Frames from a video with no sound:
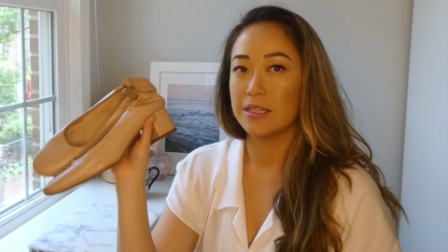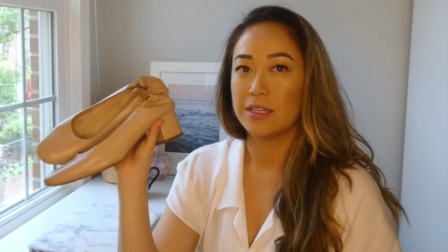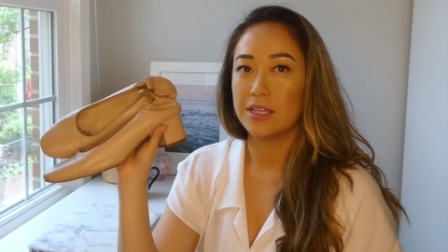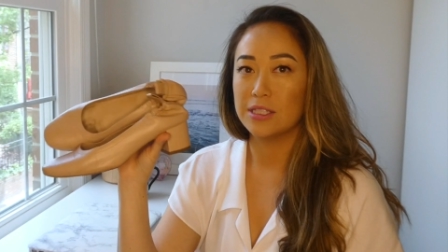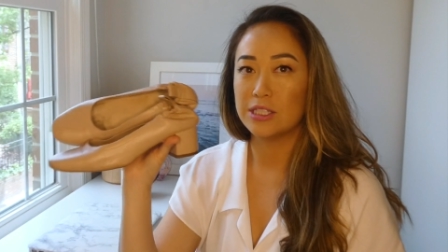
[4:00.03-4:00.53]

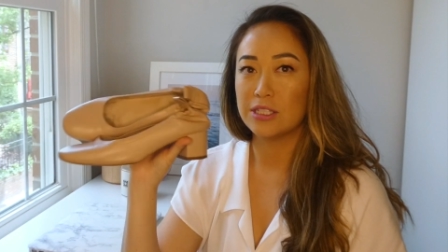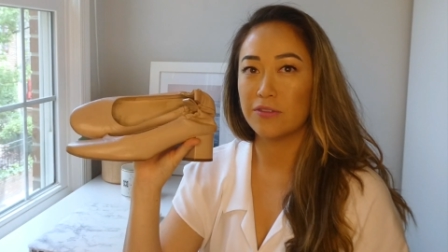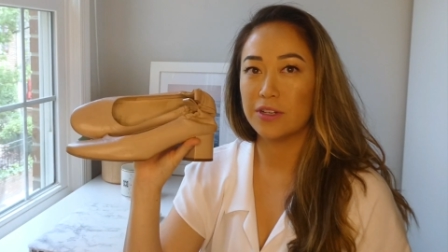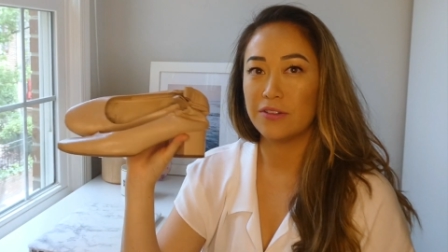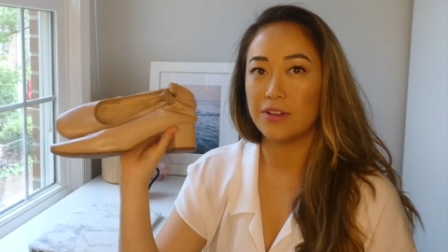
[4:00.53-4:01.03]

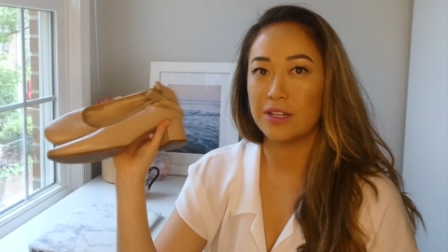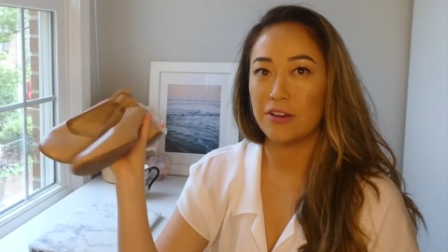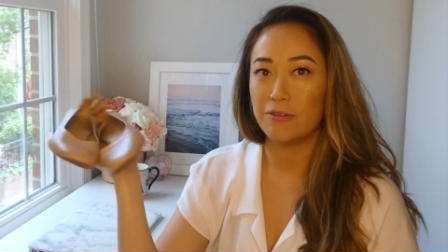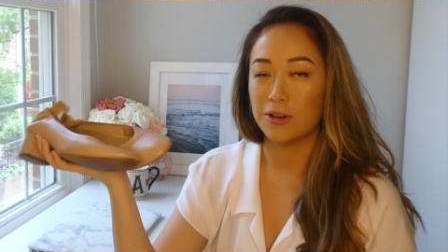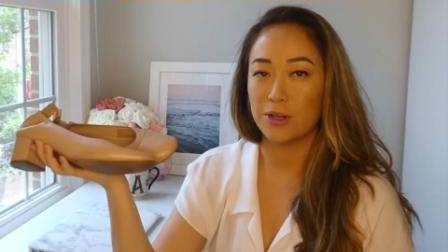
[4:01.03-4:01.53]
conservative
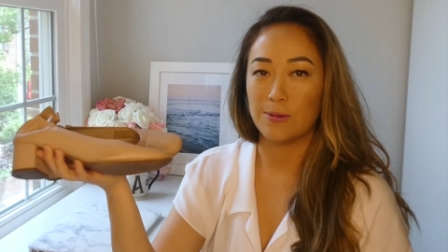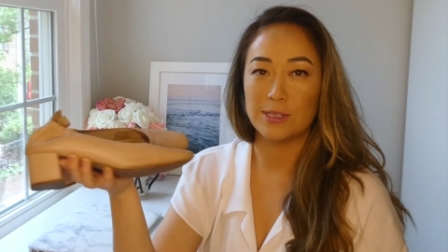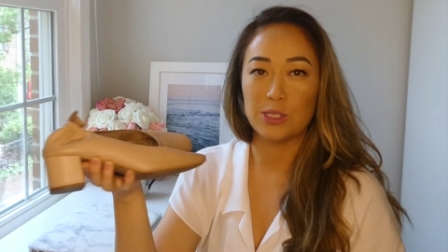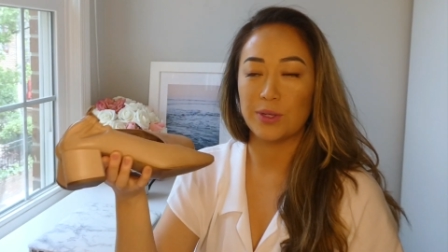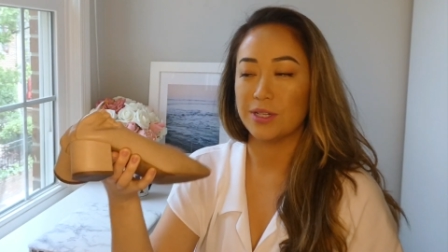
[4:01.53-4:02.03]
enough where no
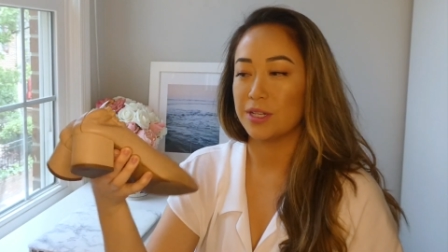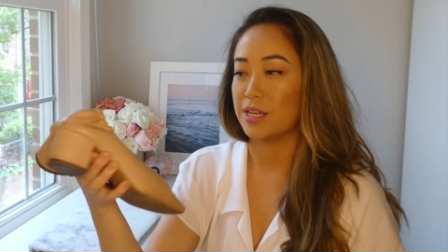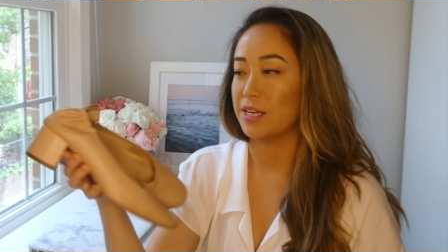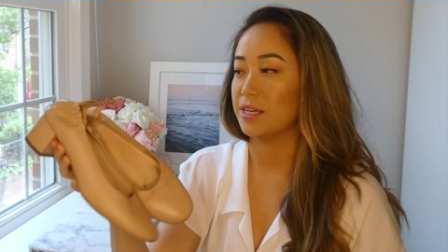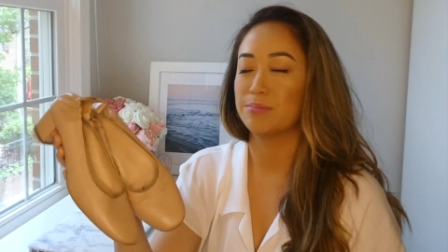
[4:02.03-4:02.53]
one's going to
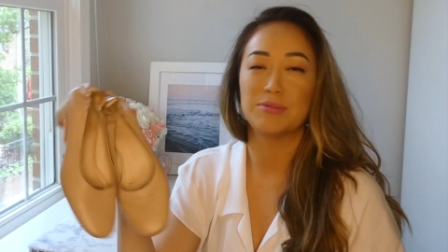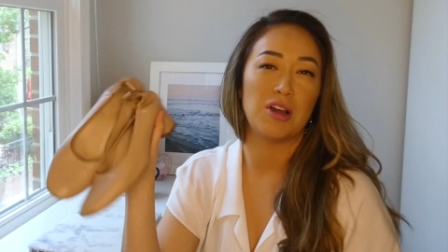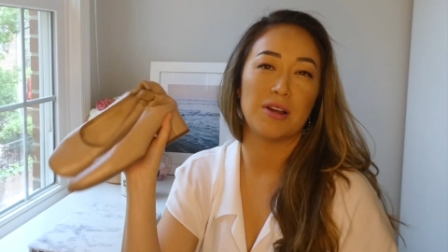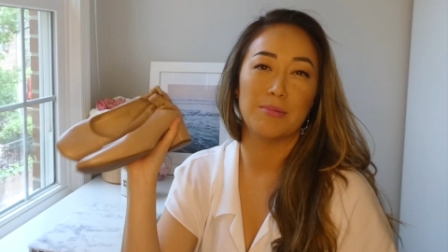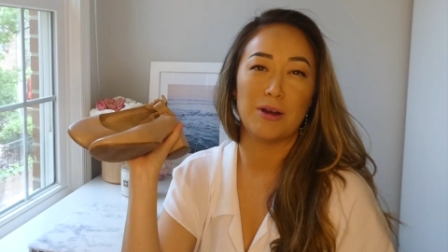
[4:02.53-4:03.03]
like
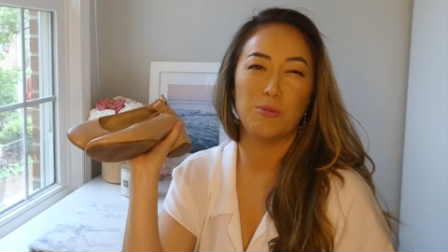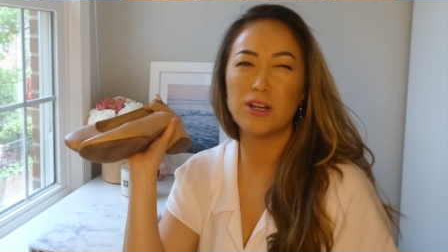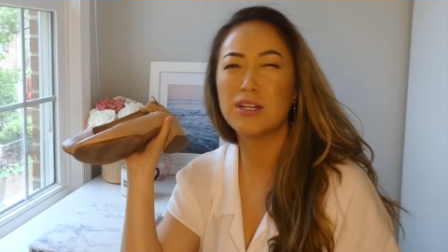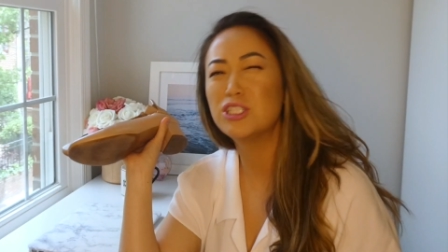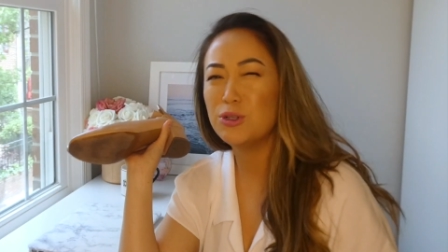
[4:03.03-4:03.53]
talk about
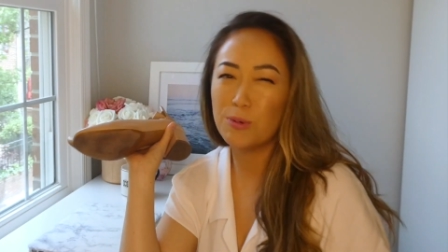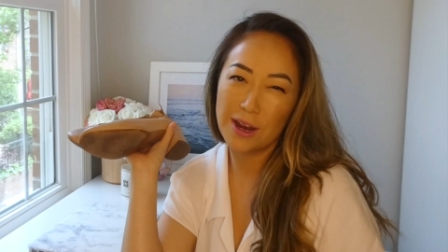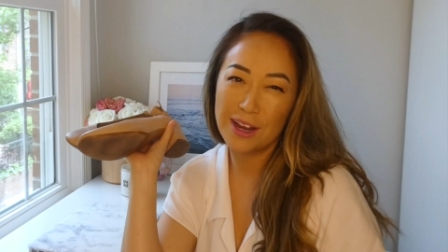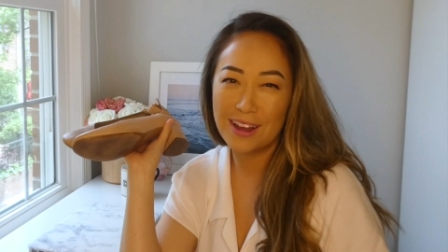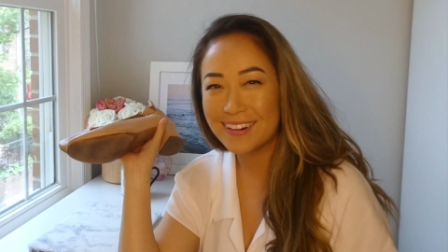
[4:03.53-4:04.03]
what is she
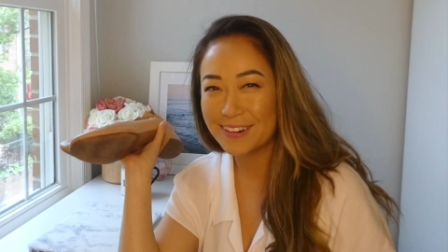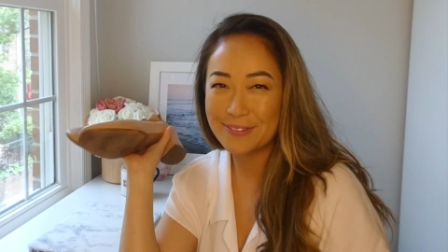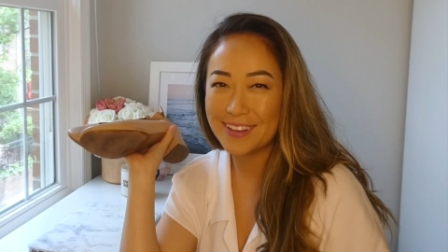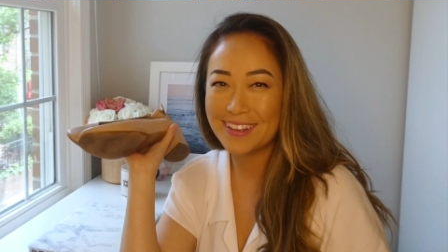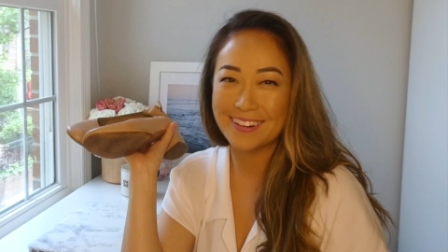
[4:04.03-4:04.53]
wearing on her
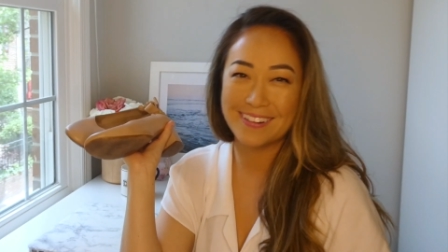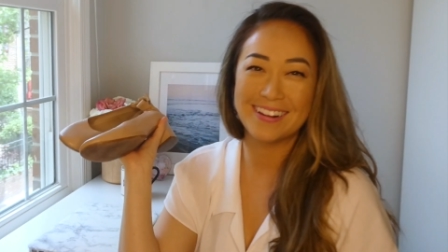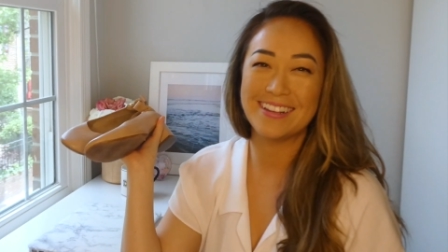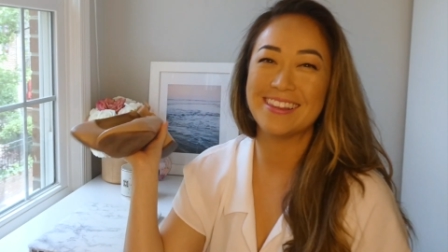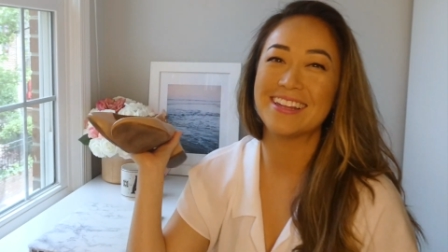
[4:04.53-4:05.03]
feet or
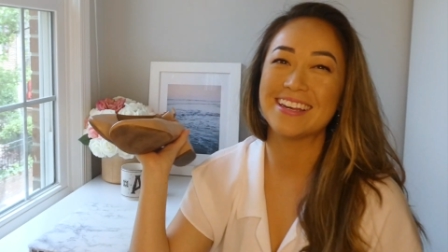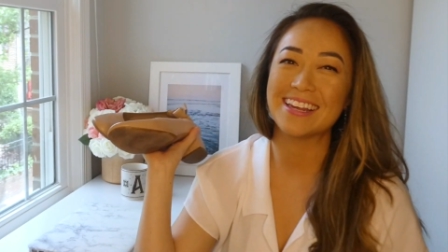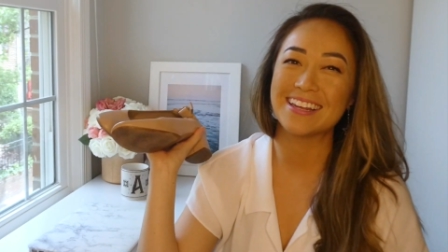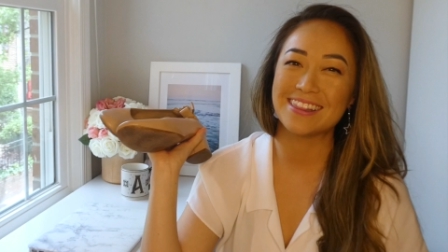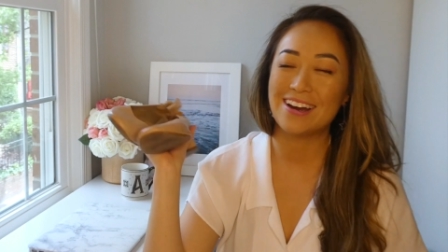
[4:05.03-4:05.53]
anything like
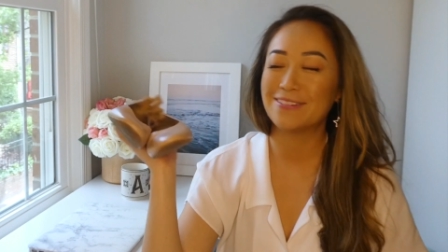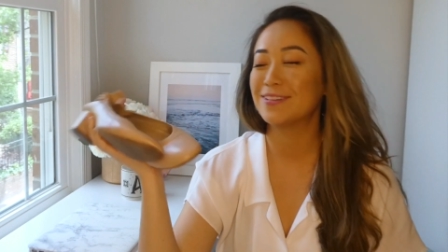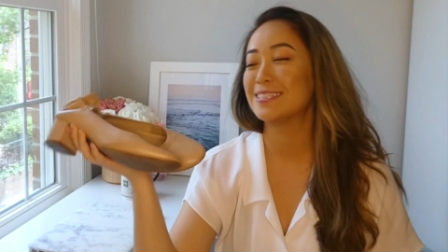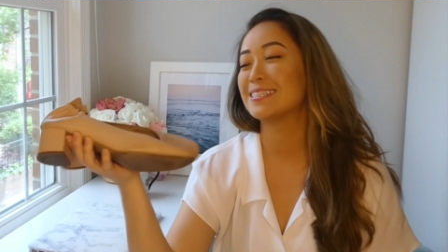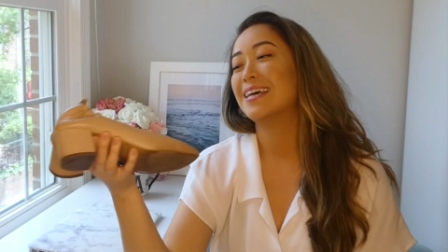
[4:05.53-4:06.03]
that at the
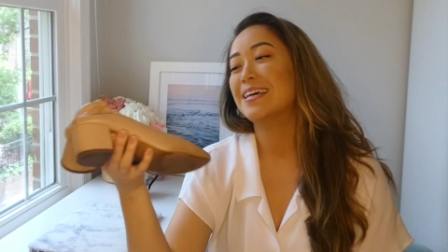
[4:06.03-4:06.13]
office.